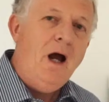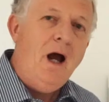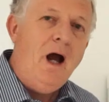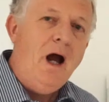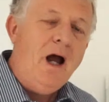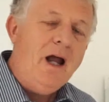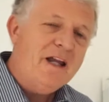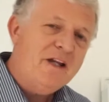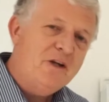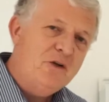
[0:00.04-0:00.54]

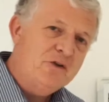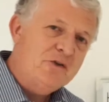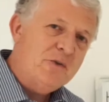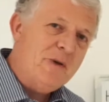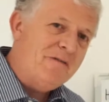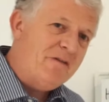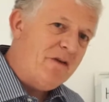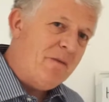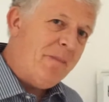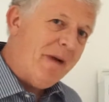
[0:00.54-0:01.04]
Hi, good to
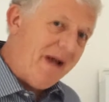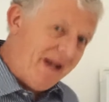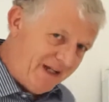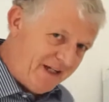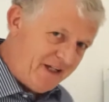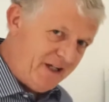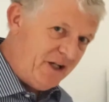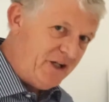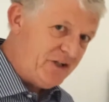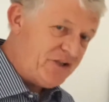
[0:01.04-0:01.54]
have you back.
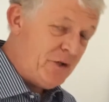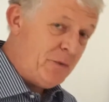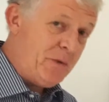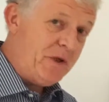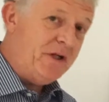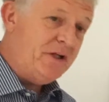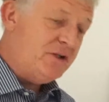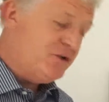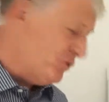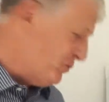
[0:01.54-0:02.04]
So we're
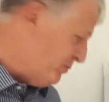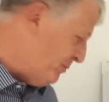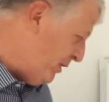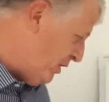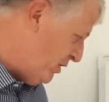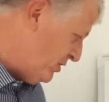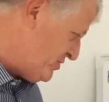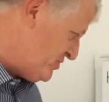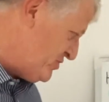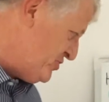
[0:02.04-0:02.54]
going to do
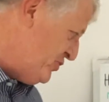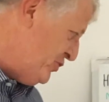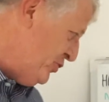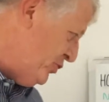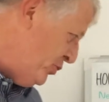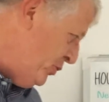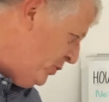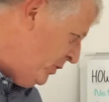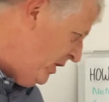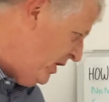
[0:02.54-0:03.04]
part
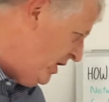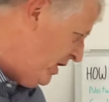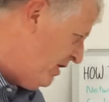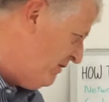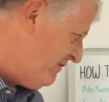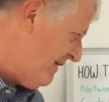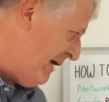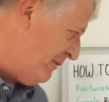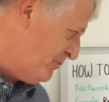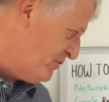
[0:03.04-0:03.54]
2 of
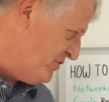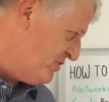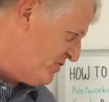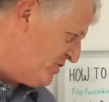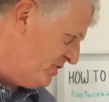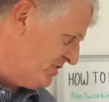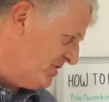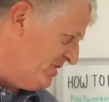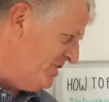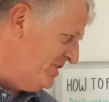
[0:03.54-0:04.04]
how to
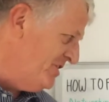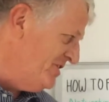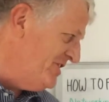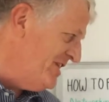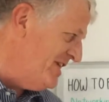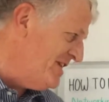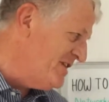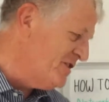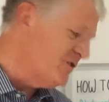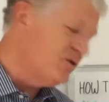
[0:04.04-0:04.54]
start a
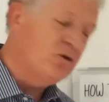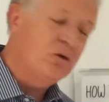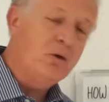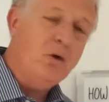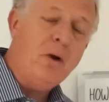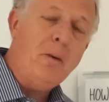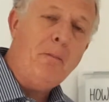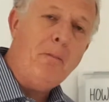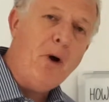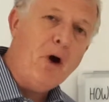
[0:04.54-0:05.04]

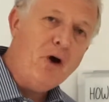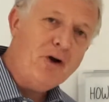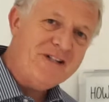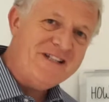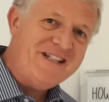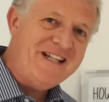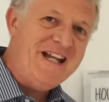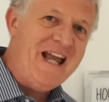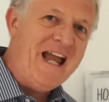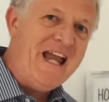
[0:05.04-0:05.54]
digital
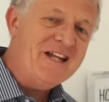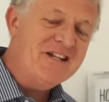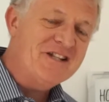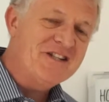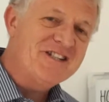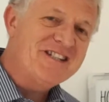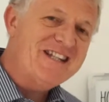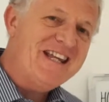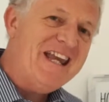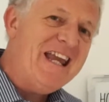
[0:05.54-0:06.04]
marketing
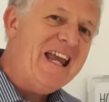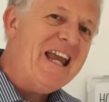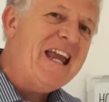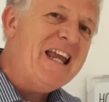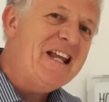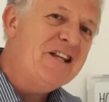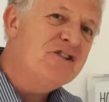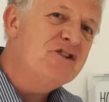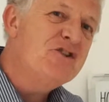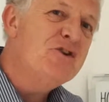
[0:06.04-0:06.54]
agency
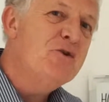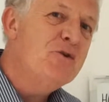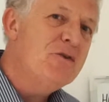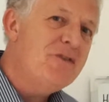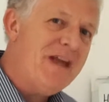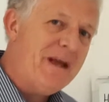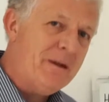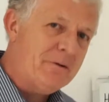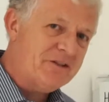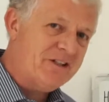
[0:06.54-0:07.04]
in
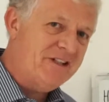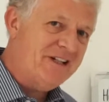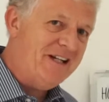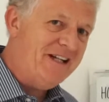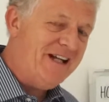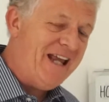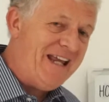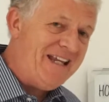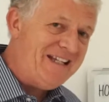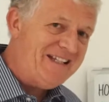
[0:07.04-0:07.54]

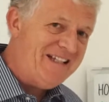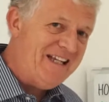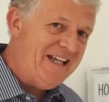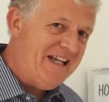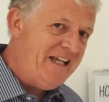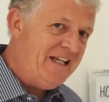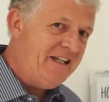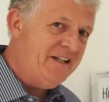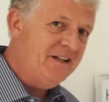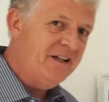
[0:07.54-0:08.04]

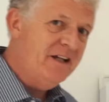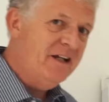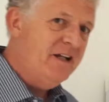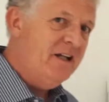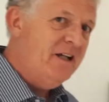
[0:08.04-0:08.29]
2018.